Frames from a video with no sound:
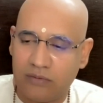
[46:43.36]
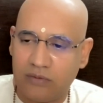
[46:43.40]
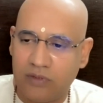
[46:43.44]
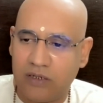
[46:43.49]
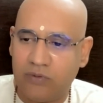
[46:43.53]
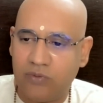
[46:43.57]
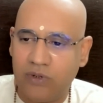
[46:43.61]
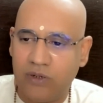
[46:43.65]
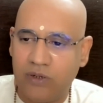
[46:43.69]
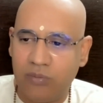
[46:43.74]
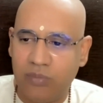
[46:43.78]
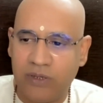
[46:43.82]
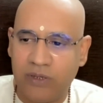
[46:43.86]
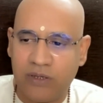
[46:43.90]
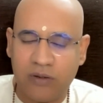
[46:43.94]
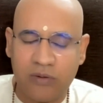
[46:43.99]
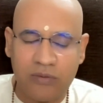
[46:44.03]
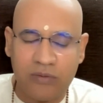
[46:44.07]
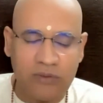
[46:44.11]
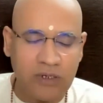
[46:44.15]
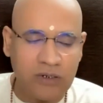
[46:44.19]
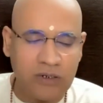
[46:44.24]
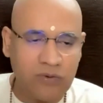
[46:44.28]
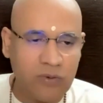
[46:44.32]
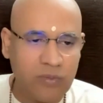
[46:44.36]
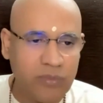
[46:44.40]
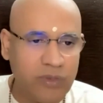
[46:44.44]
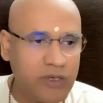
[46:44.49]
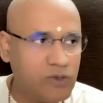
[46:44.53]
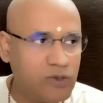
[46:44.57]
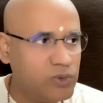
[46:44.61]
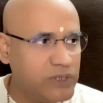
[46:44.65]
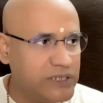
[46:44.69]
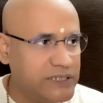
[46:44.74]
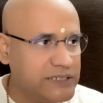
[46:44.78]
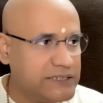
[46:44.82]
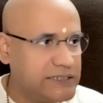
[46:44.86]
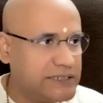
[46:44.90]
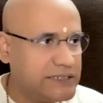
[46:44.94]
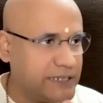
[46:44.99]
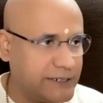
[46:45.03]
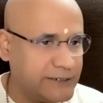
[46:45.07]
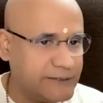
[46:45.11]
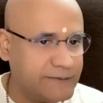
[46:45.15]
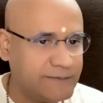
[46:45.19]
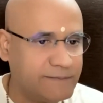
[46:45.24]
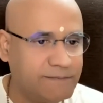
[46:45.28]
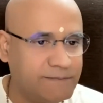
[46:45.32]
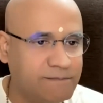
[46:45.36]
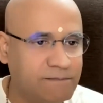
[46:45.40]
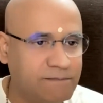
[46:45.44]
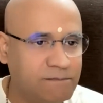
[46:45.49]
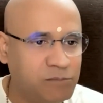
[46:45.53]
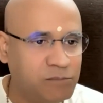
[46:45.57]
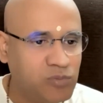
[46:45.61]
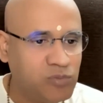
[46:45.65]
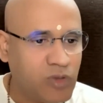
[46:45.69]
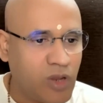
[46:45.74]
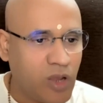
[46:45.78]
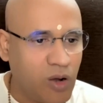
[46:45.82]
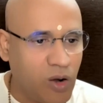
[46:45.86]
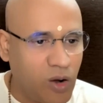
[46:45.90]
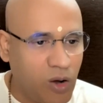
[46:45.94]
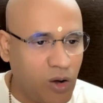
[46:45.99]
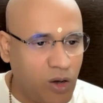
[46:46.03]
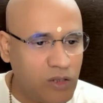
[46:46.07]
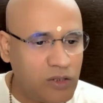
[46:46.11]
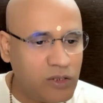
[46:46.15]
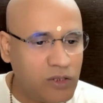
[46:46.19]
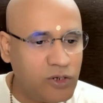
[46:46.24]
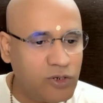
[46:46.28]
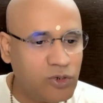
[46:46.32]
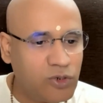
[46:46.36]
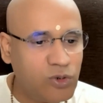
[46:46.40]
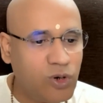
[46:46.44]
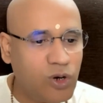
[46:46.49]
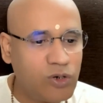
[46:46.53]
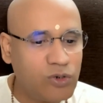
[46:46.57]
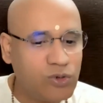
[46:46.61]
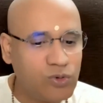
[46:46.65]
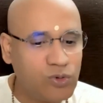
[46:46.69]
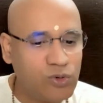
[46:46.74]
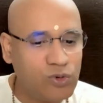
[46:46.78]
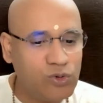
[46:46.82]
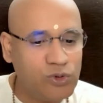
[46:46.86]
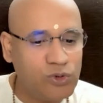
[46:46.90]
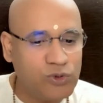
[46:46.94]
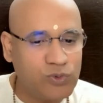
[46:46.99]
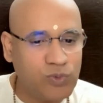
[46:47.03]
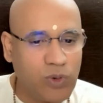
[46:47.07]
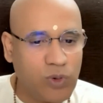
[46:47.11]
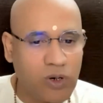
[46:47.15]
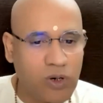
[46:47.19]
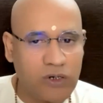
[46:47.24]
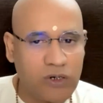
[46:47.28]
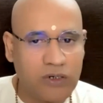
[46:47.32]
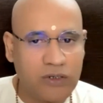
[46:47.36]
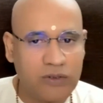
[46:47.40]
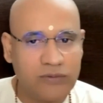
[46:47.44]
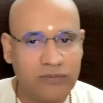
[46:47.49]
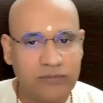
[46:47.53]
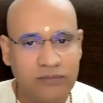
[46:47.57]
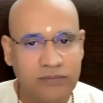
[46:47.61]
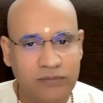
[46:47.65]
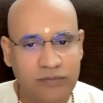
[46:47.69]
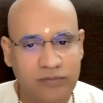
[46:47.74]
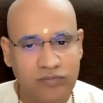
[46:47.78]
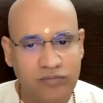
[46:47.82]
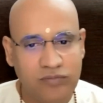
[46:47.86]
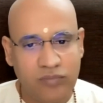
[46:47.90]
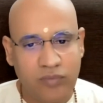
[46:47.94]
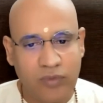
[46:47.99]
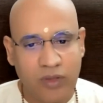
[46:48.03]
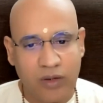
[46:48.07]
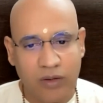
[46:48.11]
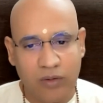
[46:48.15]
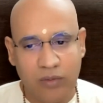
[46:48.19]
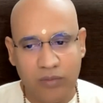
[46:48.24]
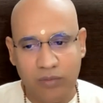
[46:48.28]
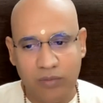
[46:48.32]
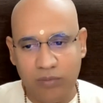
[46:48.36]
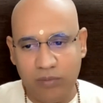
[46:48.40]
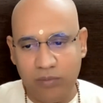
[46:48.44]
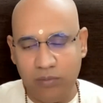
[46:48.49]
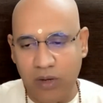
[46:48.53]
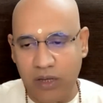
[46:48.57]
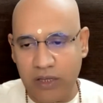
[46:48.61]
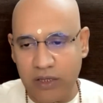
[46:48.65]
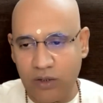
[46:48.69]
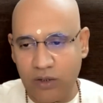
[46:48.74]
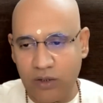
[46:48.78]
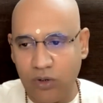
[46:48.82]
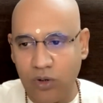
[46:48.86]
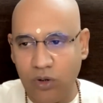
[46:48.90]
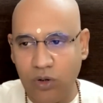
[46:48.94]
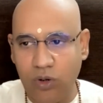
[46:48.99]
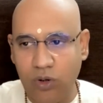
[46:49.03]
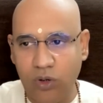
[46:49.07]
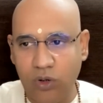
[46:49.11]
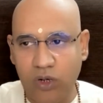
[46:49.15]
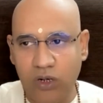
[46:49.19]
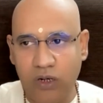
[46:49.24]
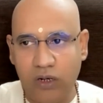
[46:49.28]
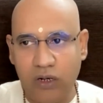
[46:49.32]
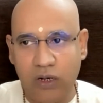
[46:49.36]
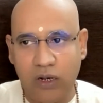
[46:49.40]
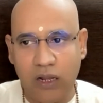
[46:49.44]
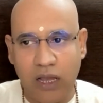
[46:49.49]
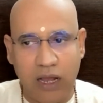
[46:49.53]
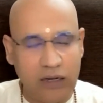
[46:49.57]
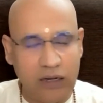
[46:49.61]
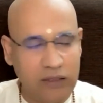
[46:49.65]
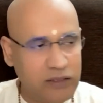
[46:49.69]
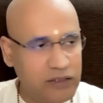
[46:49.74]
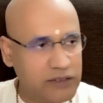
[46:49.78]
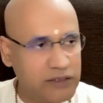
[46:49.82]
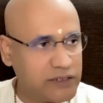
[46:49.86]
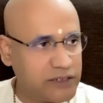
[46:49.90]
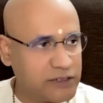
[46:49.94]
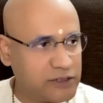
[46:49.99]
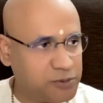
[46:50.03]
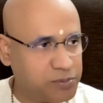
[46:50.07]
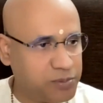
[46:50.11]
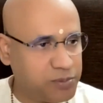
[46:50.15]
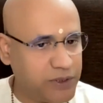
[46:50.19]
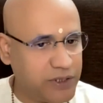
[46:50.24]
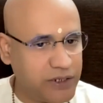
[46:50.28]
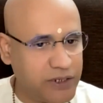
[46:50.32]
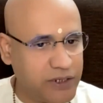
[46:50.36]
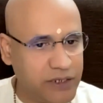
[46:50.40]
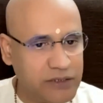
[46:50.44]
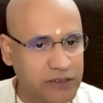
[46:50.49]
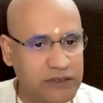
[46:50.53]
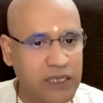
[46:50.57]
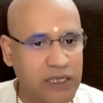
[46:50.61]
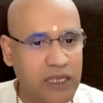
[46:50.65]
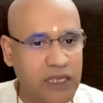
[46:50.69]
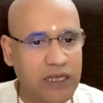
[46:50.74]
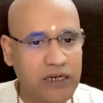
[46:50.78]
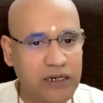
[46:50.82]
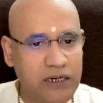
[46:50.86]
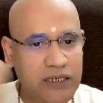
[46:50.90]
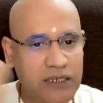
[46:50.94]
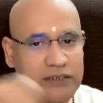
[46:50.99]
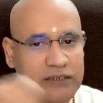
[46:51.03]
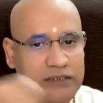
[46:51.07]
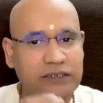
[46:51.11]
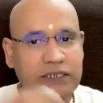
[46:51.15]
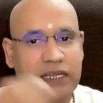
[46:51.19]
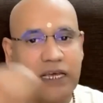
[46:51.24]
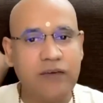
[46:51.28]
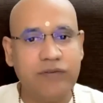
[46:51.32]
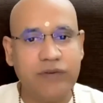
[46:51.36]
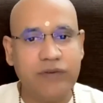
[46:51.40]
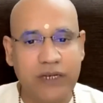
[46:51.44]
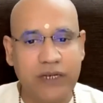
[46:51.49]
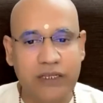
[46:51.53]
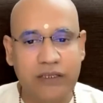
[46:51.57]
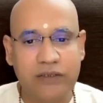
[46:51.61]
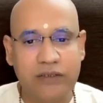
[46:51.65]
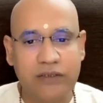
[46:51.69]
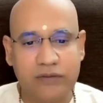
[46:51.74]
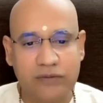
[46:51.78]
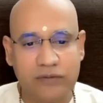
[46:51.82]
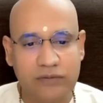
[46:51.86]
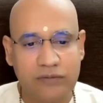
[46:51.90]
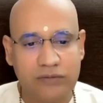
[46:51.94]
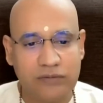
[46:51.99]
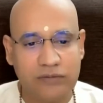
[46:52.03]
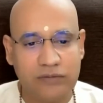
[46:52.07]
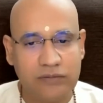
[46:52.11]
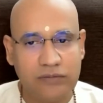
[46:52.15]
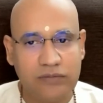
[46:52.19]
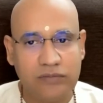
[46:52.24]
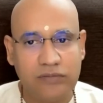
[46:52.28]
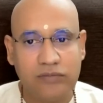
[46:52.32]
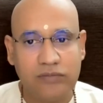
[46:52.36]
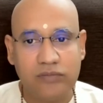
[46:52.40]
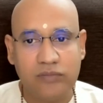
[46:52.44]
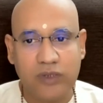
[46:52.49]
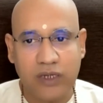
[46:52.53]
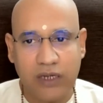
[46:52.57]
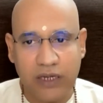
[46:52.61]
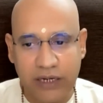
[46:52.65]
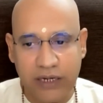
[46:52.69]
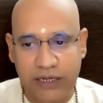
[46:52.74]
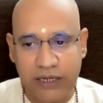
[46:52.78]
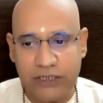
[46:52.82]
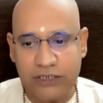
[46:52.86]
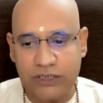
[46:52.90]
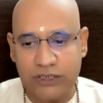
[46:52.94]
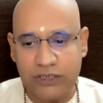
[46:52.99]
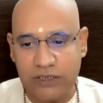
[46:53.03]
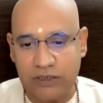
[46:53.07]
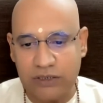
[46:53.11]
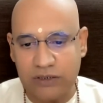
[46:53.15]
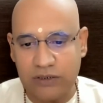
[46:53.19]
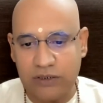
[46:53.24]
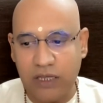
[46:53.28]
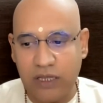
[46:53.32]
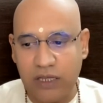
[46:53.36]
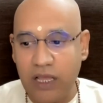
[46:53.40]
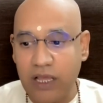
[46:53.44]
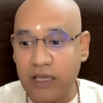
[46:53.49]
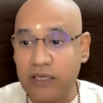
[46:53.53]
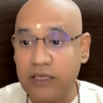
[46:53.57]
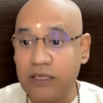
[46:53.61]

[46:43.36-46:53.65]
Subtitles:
That will make you insane. All that you got to do is what? My goal and this experience, does it have any connection?